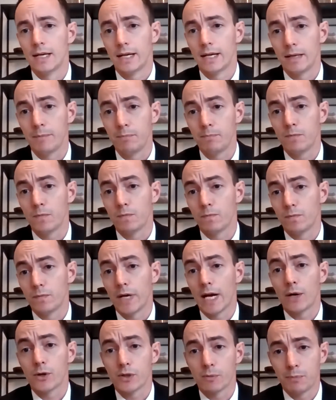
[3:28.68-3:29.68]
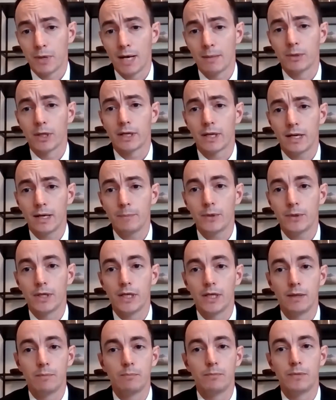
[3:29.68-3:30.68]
And now as a public company,